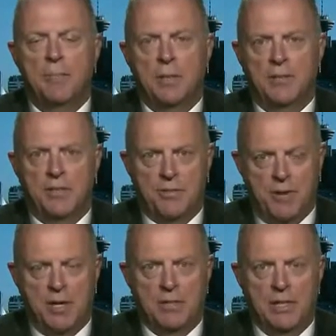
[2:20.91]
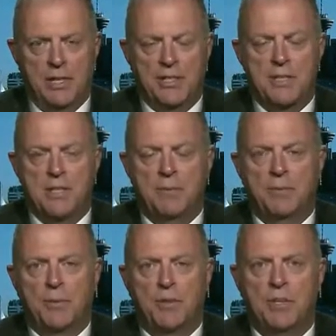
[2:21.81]
building strong
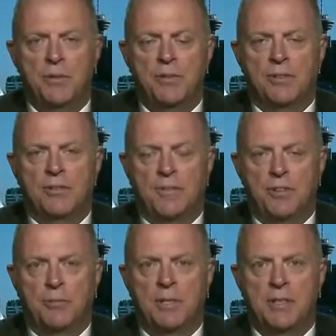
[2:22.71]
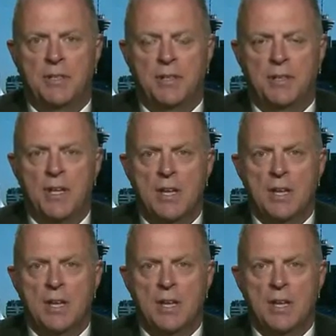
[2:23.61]
relationships with the users of this material.